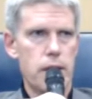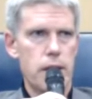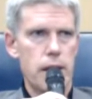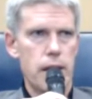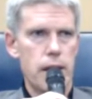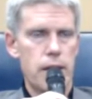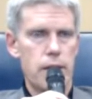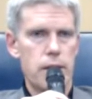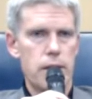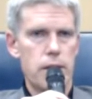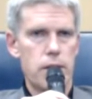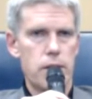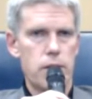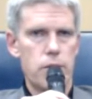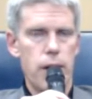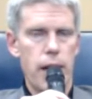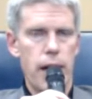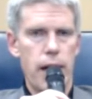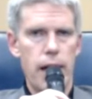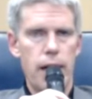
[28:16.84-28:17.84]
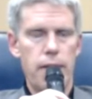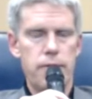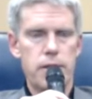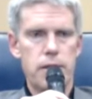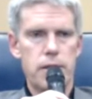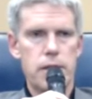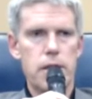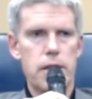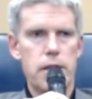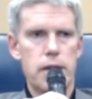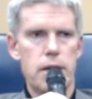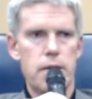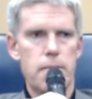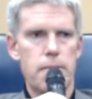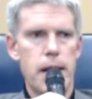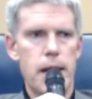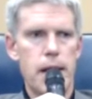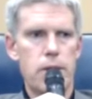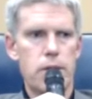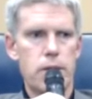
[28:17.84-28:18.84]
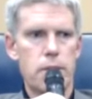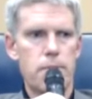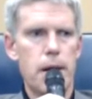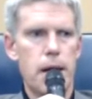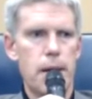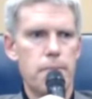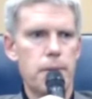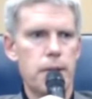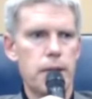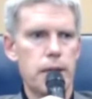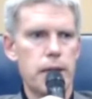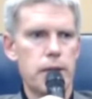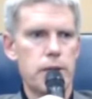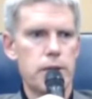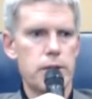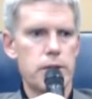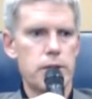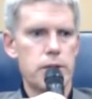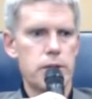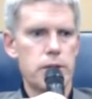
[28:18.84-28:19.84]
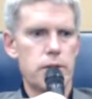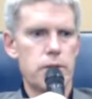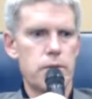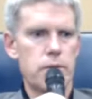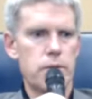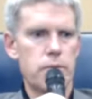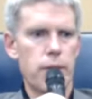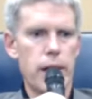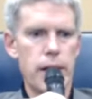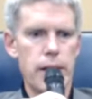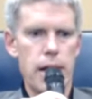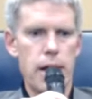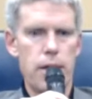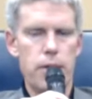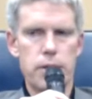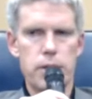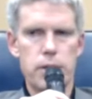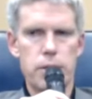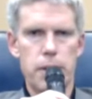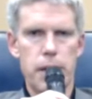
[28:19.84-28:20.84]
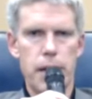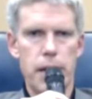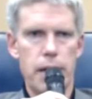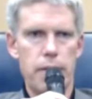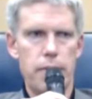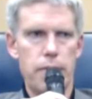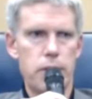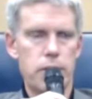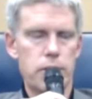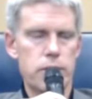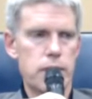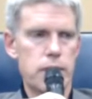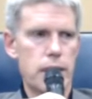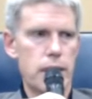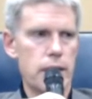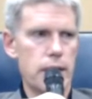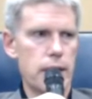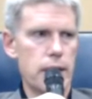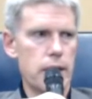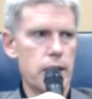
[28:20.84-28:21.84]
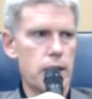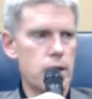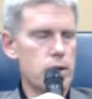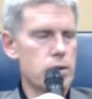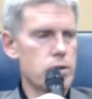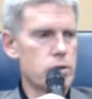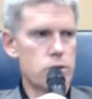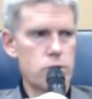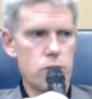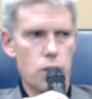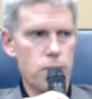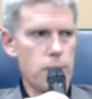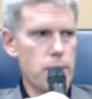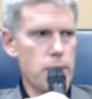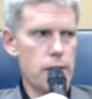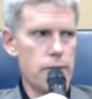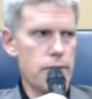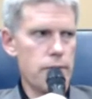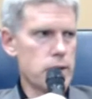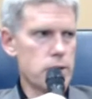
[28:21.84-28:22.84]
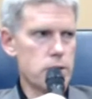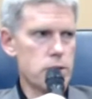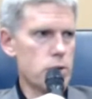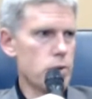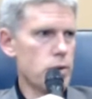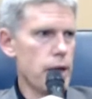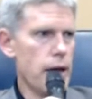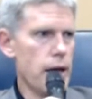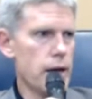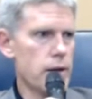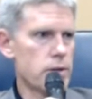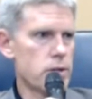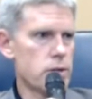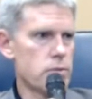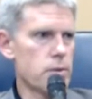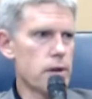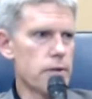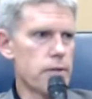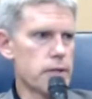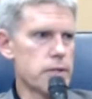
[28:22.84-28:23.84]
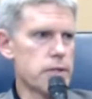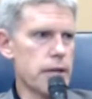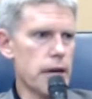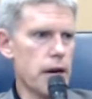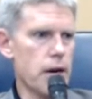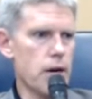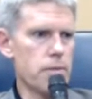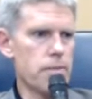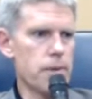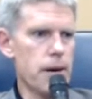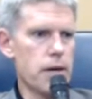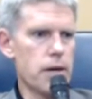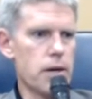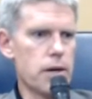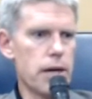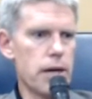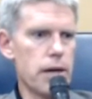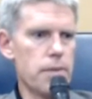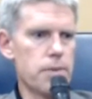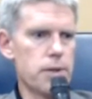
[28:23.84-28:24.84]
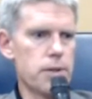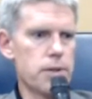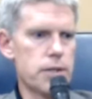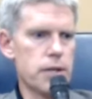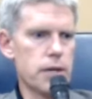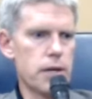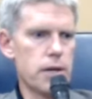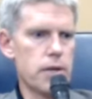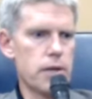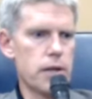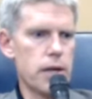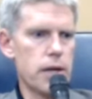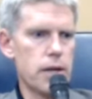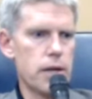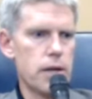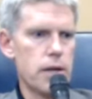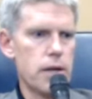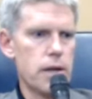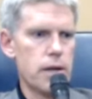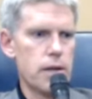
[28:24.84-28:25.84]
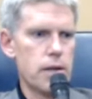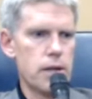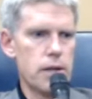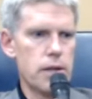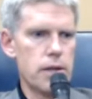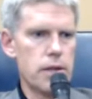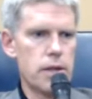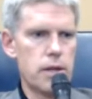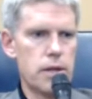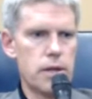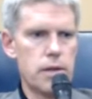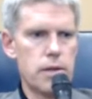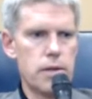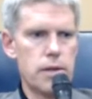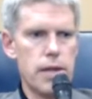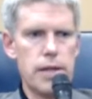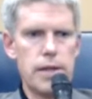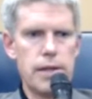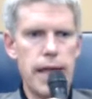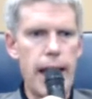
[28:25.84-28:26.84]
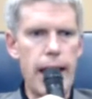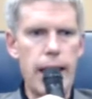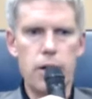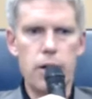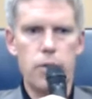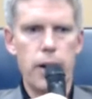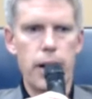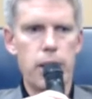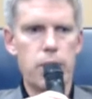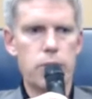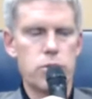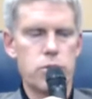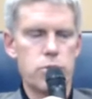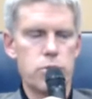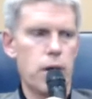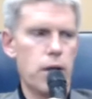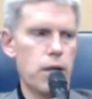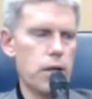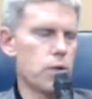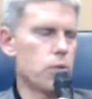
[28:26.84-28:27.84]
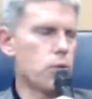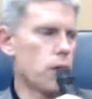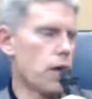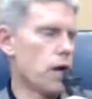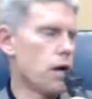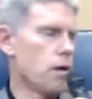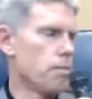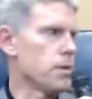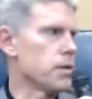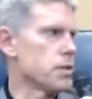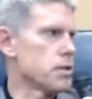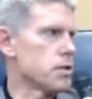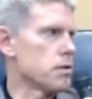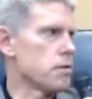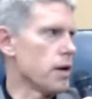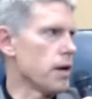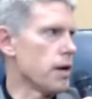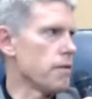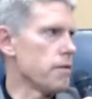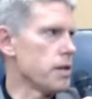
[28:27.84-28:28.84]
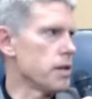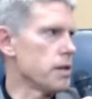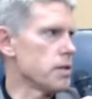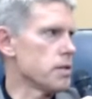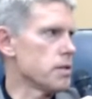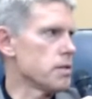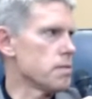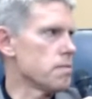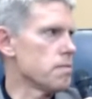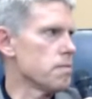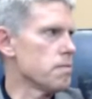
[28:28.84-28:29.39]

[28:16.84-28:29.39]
And you have to think about the population right now in your behaviors. And I think so many of us do that. So many of us care about our neighbors here that ground swelling will help us survive this.